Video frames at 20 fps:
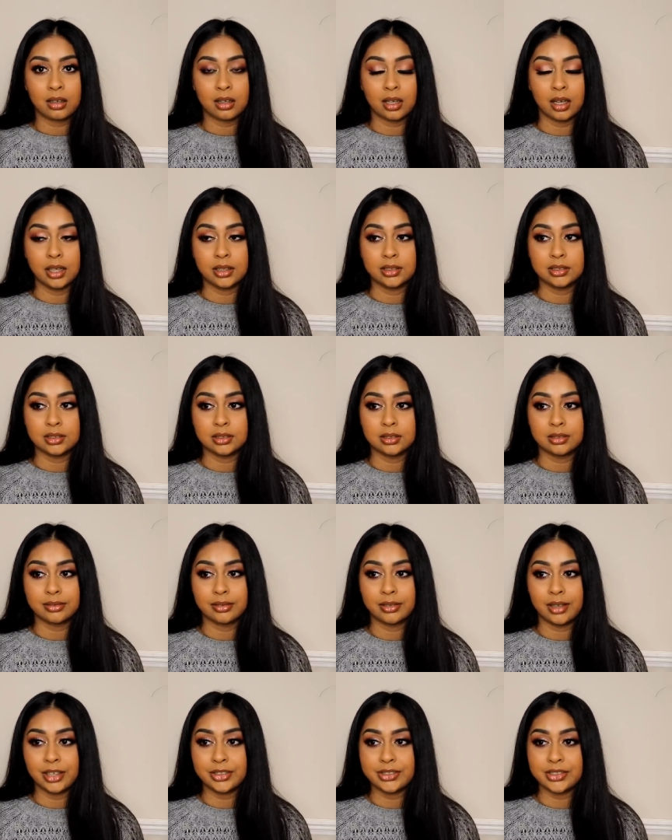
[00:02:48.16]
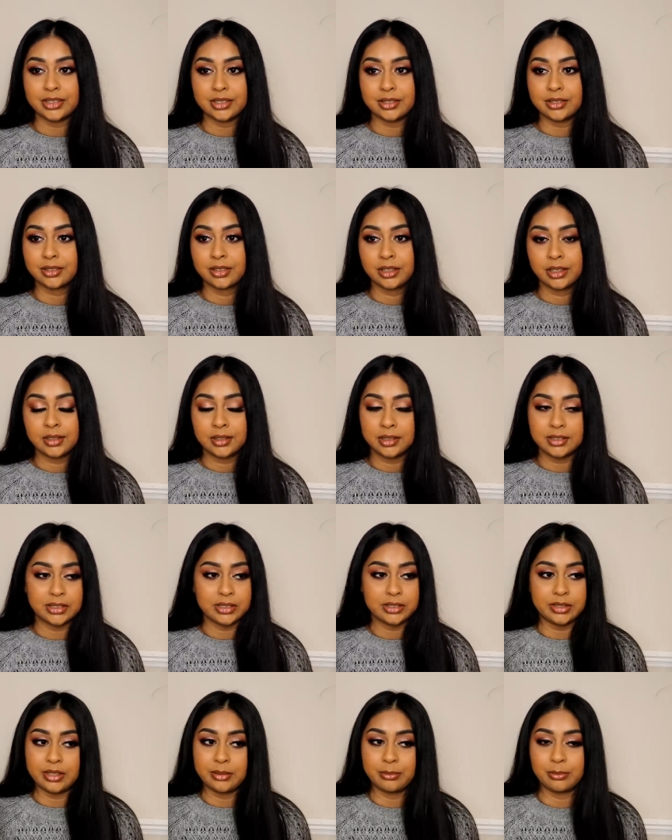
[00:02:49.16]
Guys, I just, it's
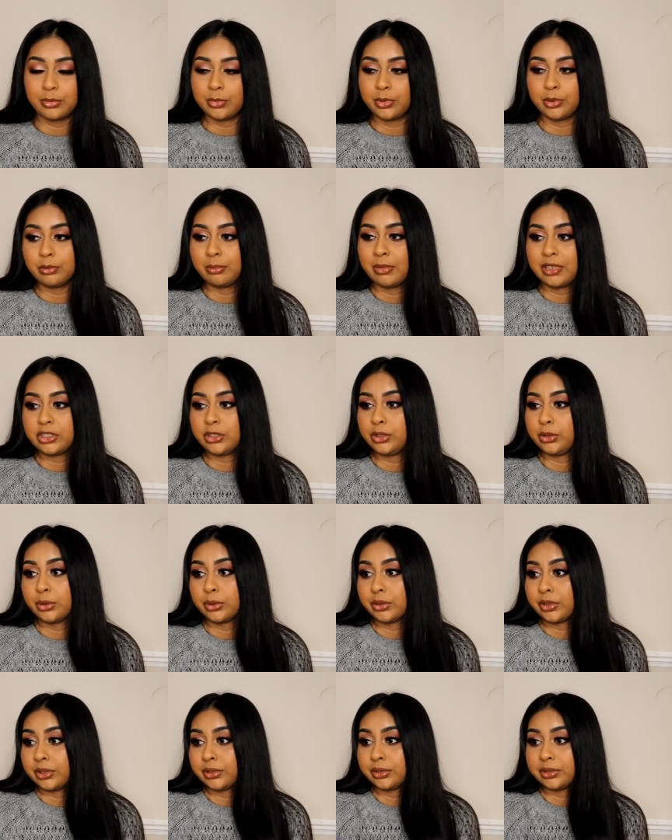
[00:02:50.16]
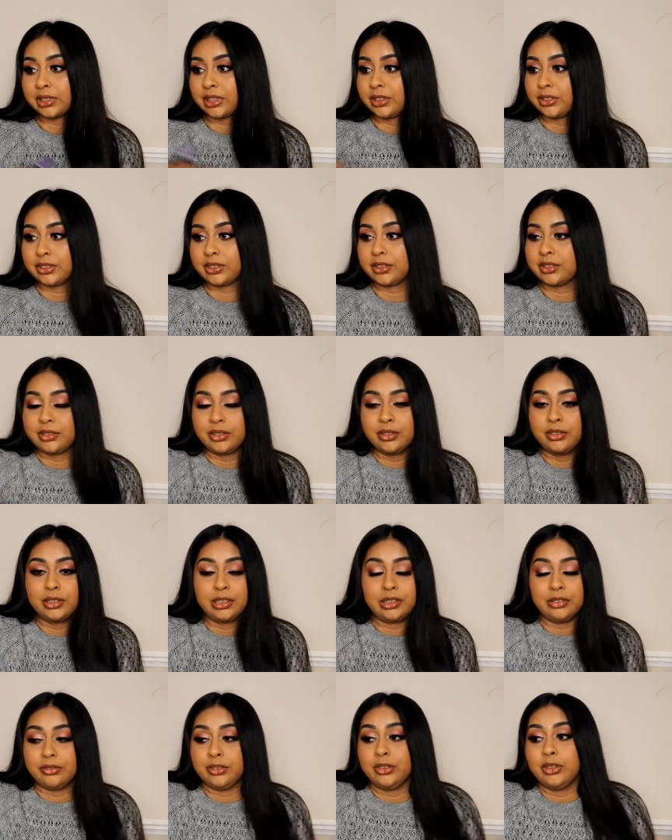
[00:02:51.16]
just in all my tutorials, I just don't
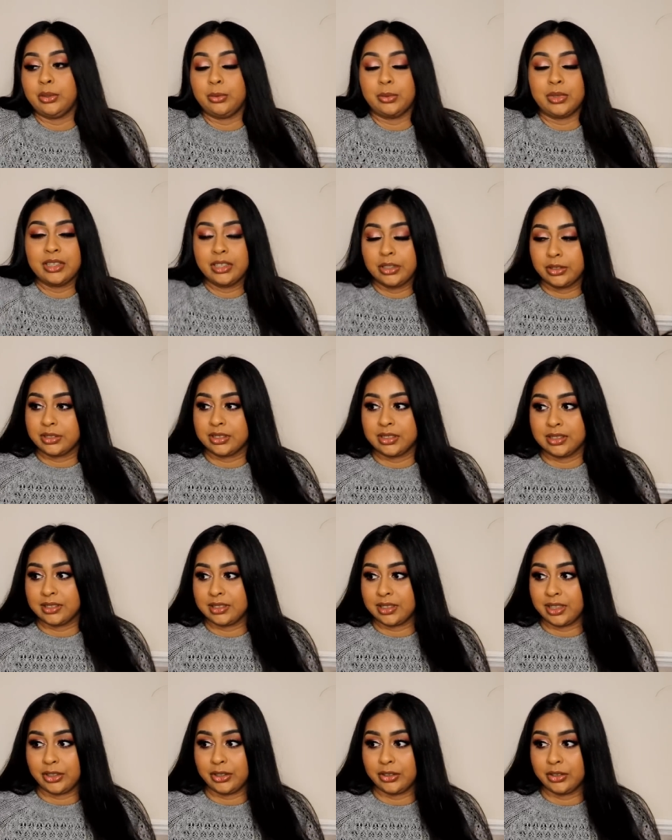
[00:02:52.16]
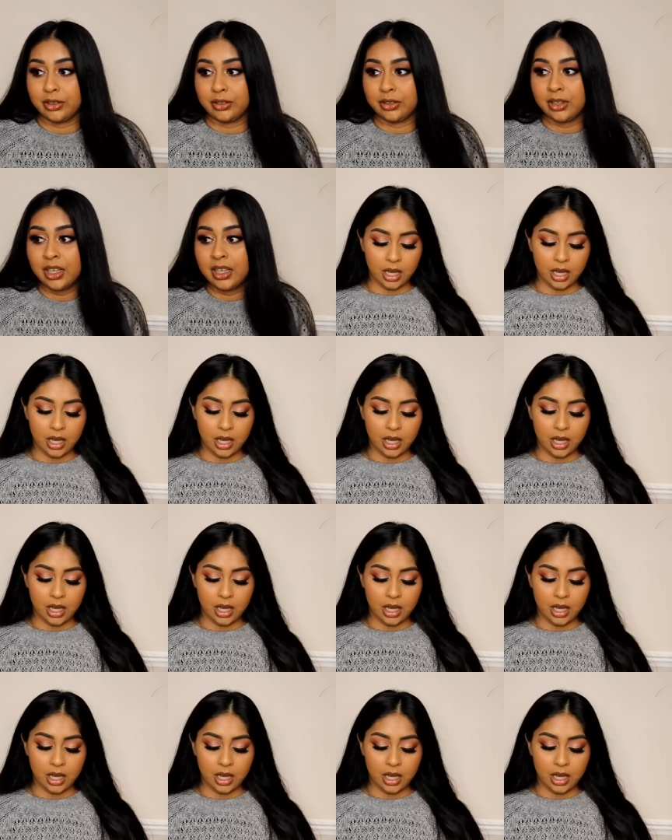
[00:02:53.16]
even know what else to say, you know.